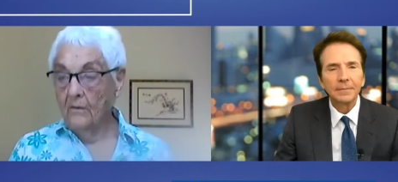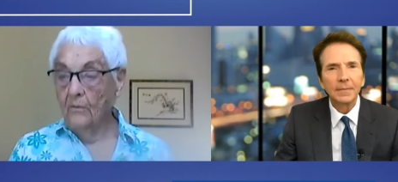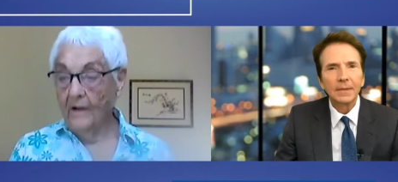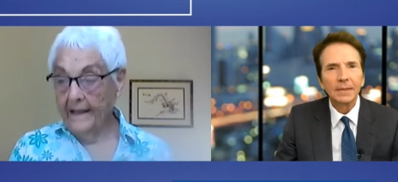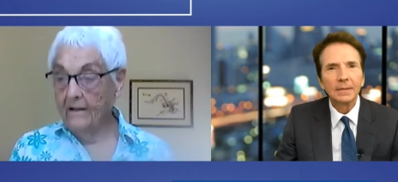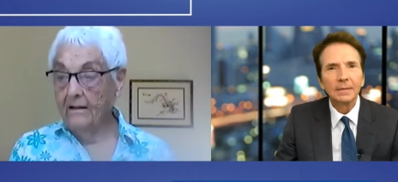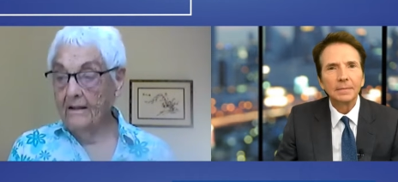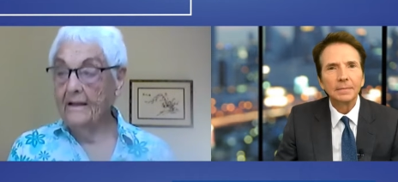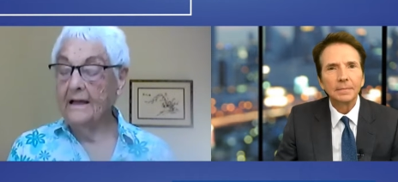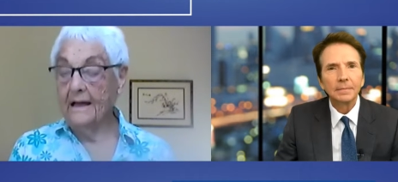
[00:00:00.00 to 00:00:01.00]

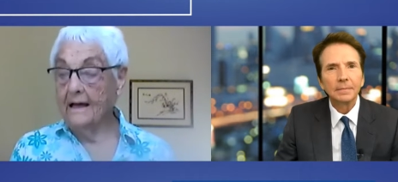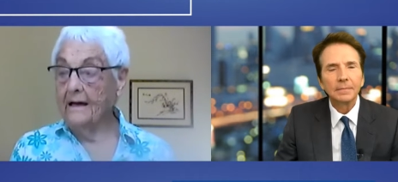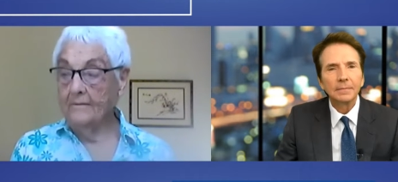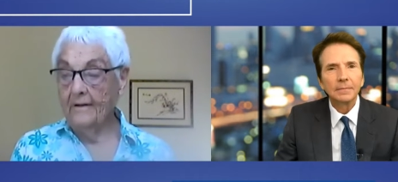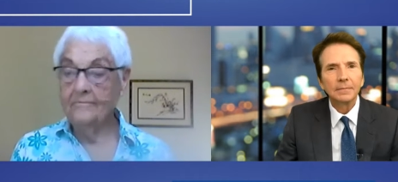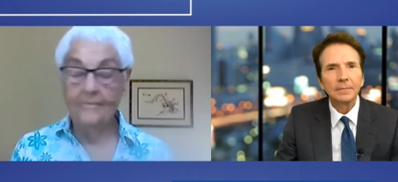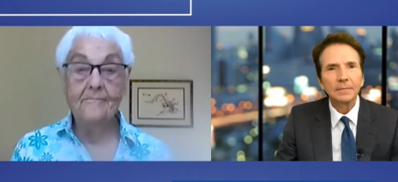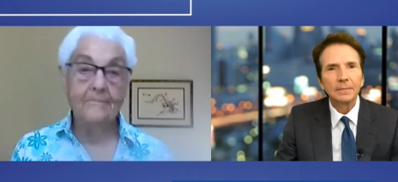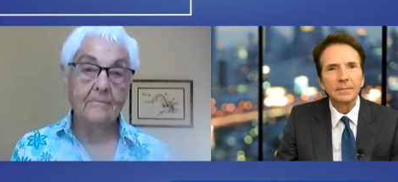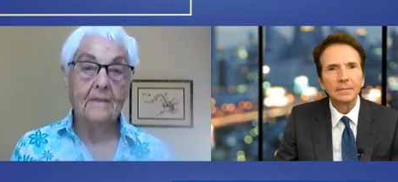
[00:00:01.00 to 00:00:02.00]
Speaker 1: Well, uh,
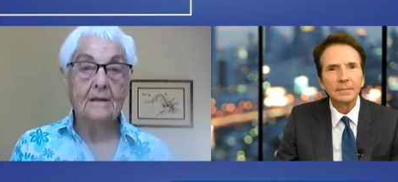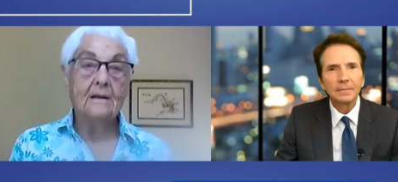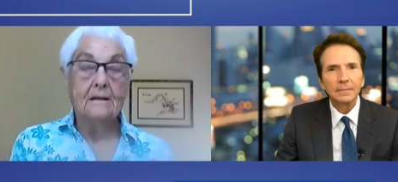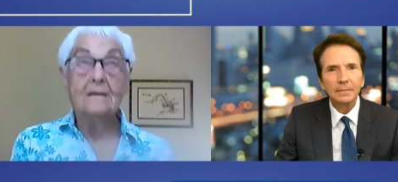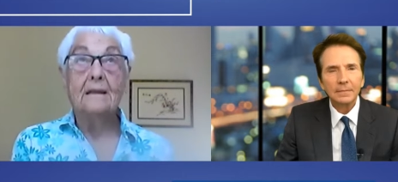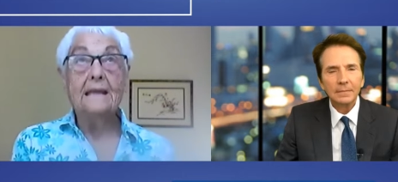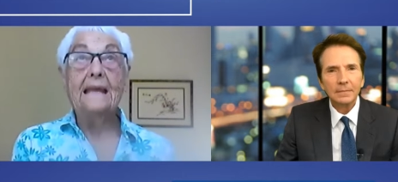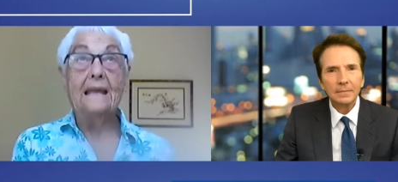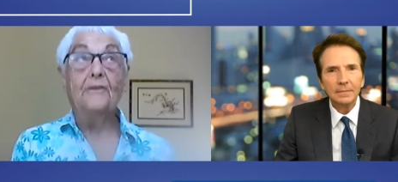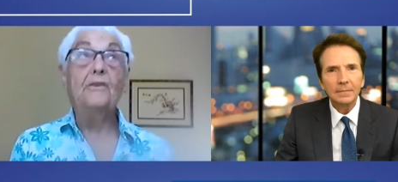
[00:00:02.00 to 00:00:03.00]

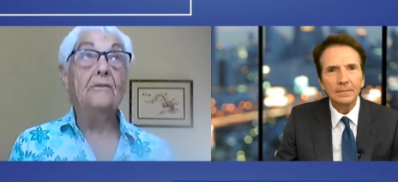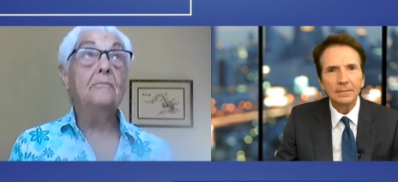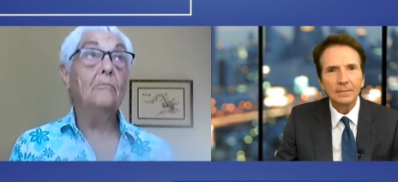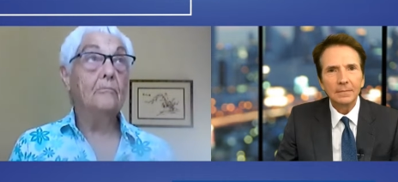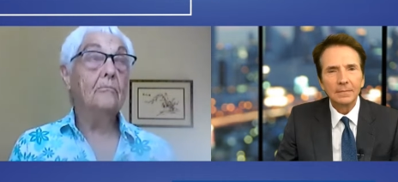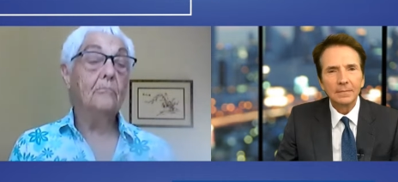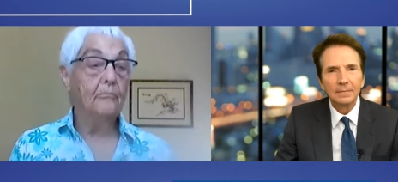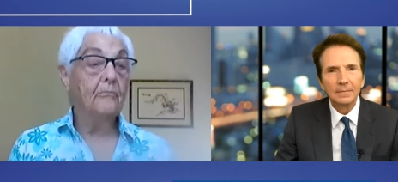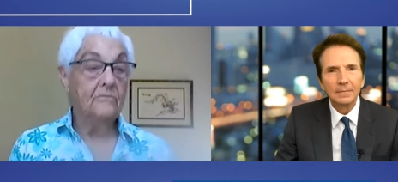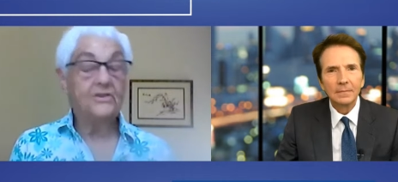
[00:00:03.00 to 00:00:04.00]
in
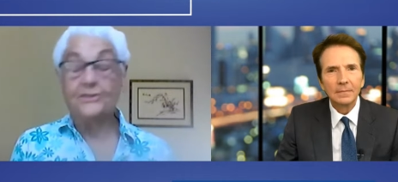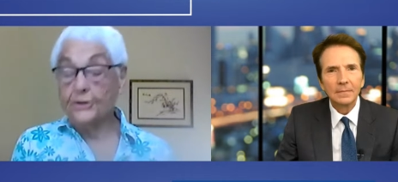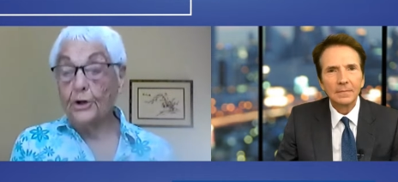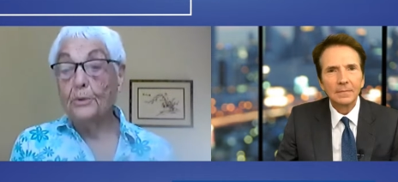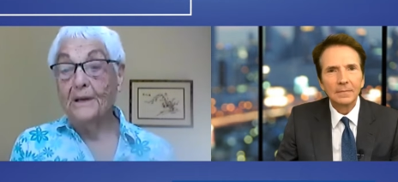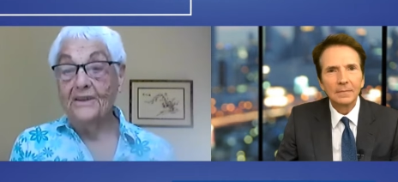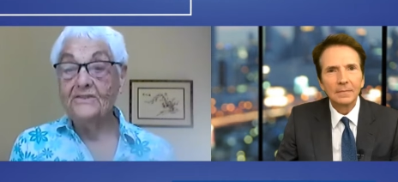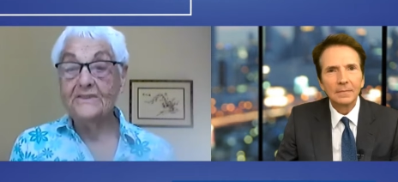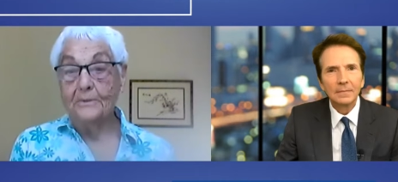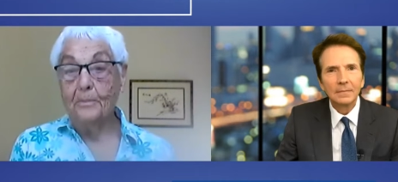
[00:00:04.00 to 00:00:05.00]

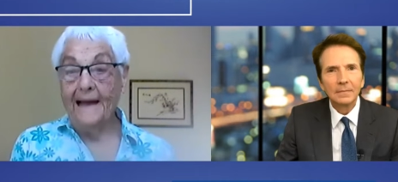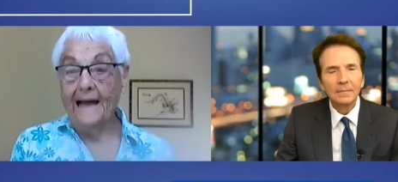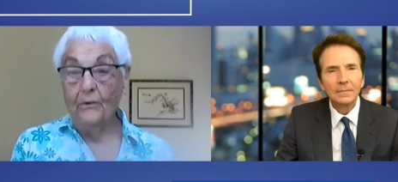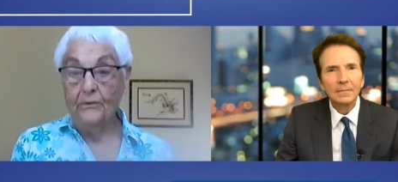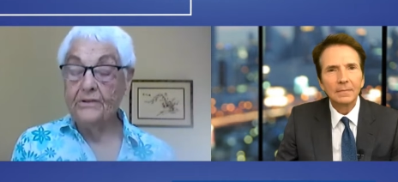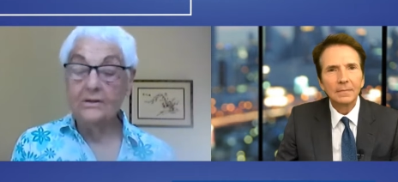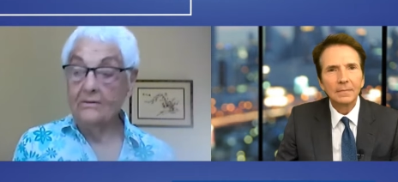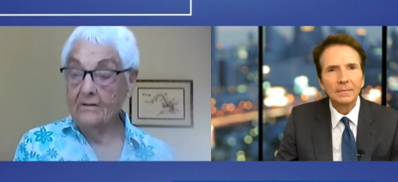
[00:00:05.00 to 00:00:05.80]
sermons about